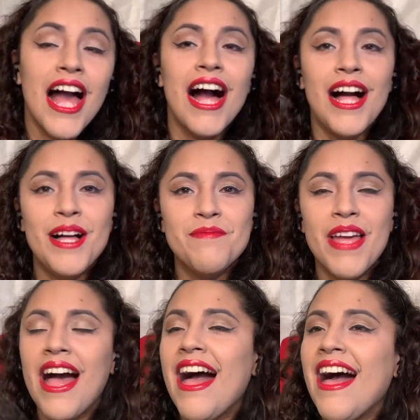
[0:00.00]
um,
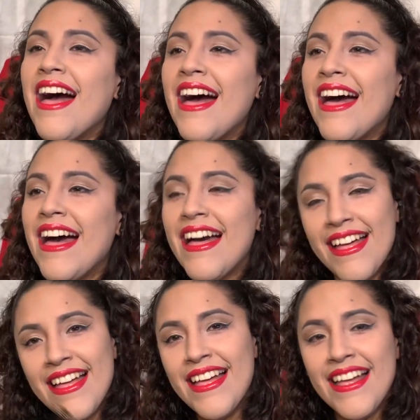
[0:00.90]

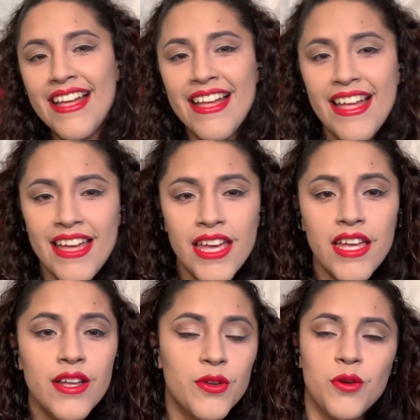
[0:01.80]

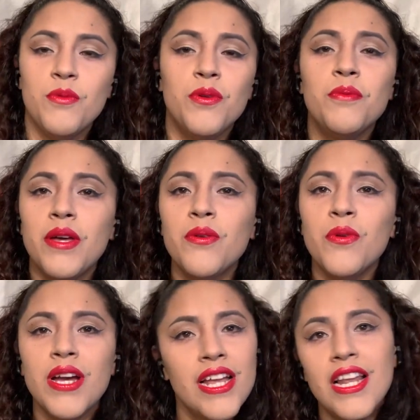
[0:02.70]
ay, como me
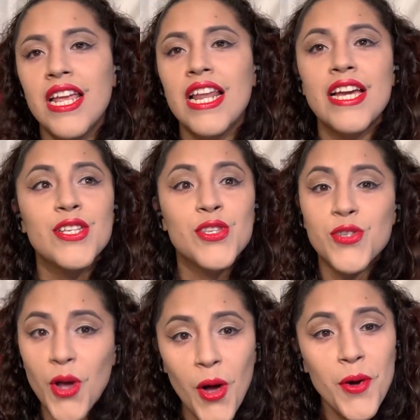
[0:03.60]
duele. Like,
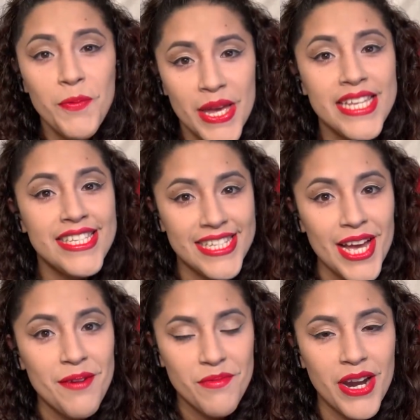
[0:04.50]
so messed
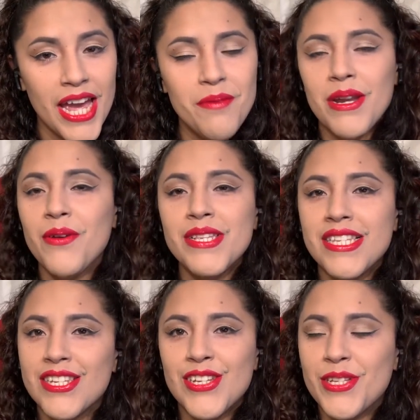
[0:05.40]
up, right? But I was
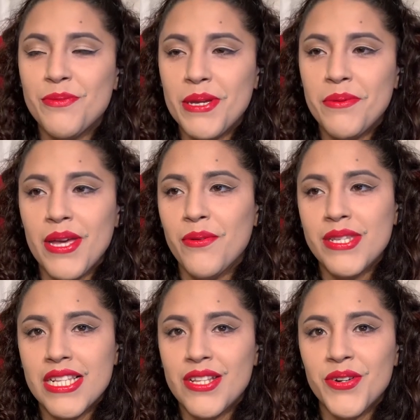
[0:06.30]
such a little baby. I
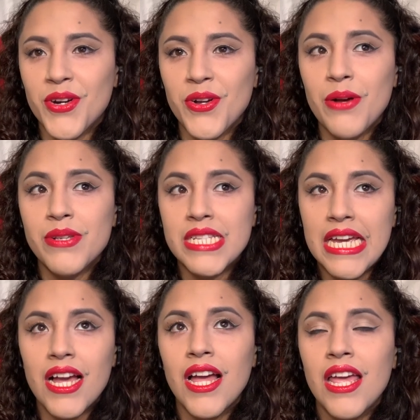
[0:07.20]
was a little girl. I was
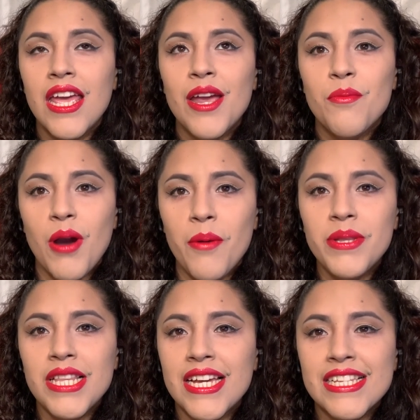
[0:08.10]
like,
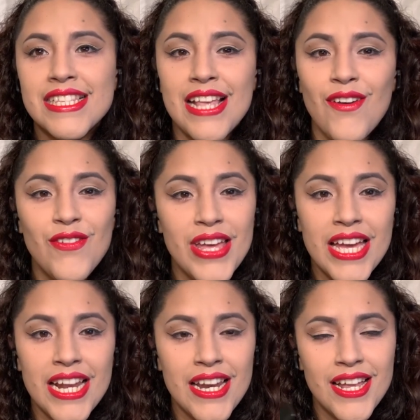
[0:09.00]
probably like
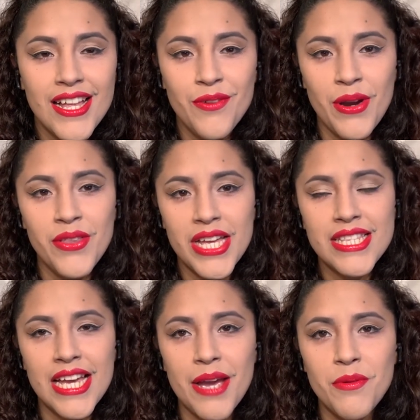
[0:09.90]
seven, around that
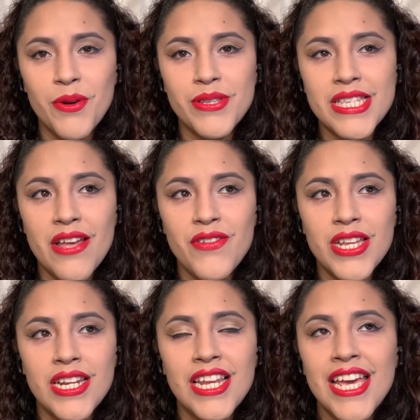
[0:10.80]
time, around
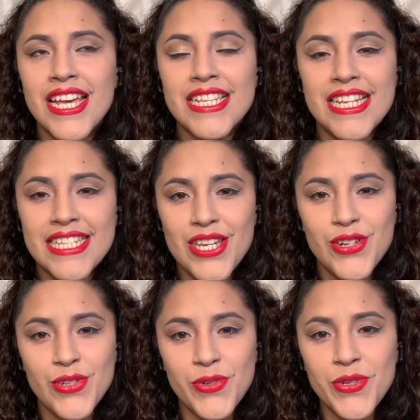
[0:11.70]
seven, six
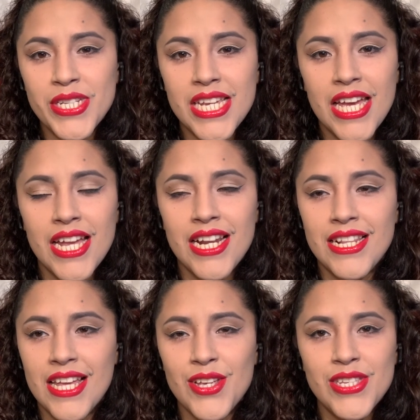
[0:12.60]
years old.
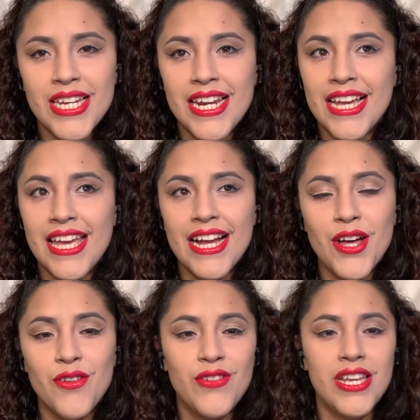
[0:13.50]
And they used to get a kick
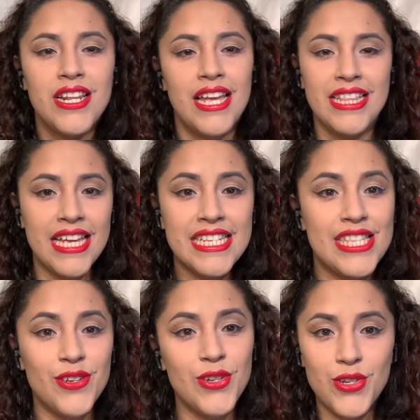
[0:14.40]
out of it. Like they
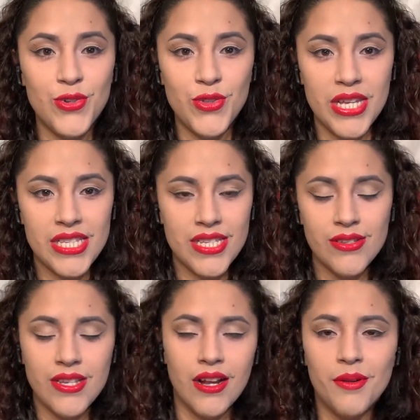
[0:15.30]
still do. They still
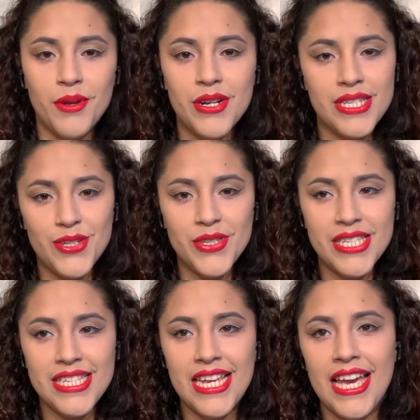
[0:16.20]
talk about it to
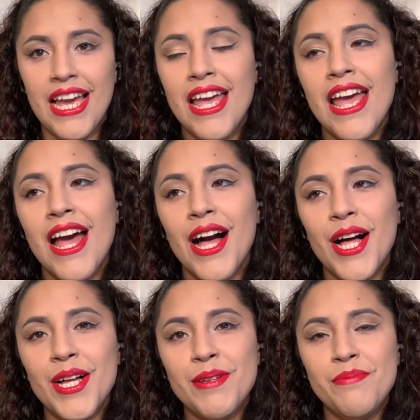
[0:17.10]
this day.
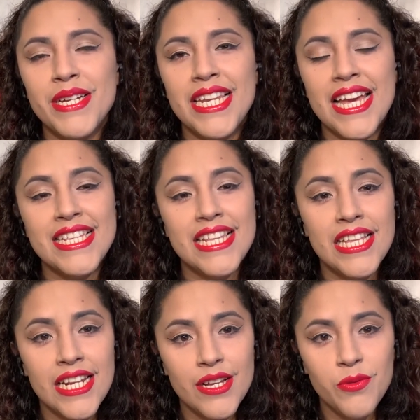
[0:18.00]
Um, but yes,
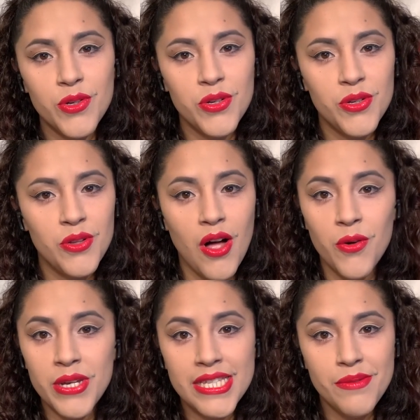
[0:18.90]
Selena will
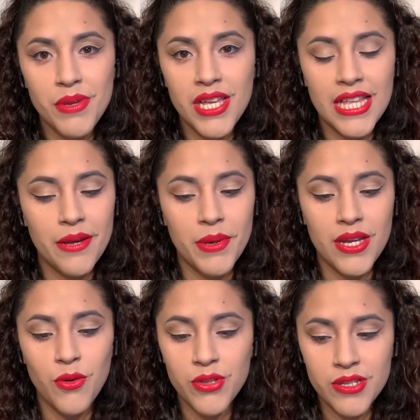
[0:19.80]
always be like my
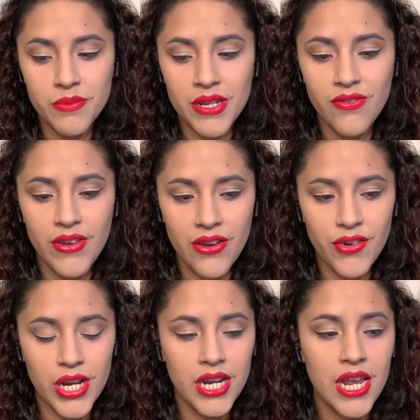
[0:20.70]
ultimate
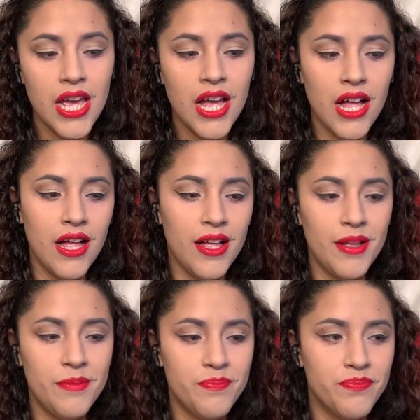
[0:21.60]
favorite
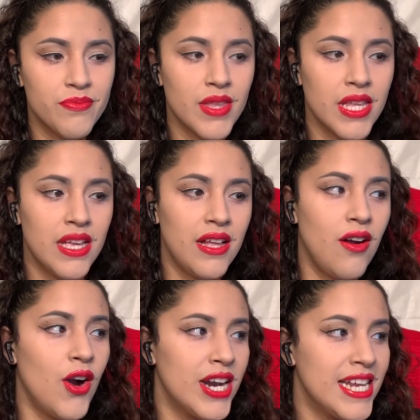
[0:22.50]
um,
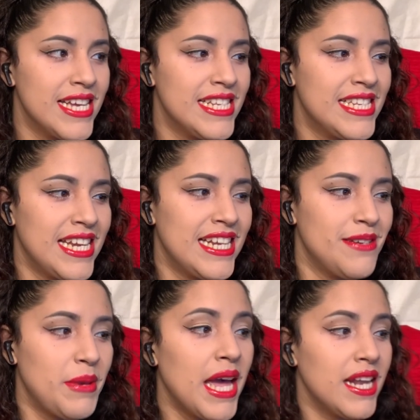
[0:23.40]
artist.
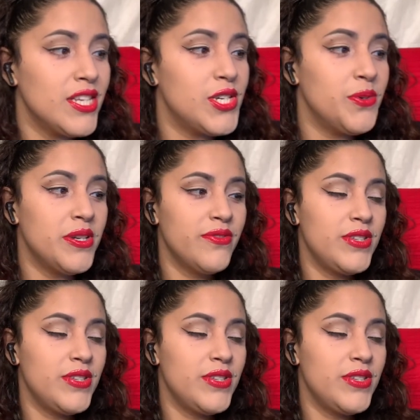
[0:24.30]
And man, she would have